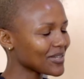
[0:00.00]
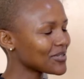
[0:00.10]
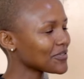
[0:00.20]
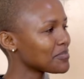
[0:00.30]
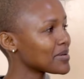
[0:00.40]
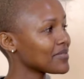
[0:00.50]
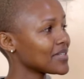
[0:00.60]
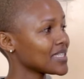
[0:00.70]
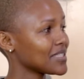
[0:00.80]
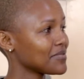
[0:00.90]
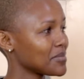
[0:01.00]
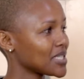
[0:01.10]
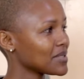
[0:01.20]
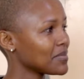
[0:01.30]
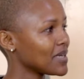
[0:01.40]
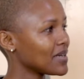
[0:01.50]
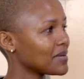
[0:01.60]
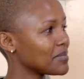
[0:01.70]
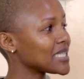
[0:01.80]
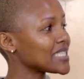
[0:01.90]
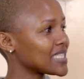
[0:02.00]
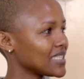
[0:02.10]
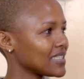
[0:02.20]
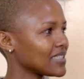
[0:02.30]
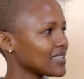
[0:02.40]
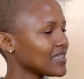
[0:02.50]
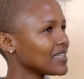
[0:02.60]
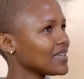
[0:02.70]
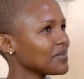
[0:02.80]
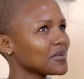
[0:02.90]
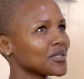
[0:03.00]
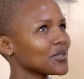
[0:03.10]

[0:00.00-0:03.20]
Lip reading: a lot of preventive medicine. We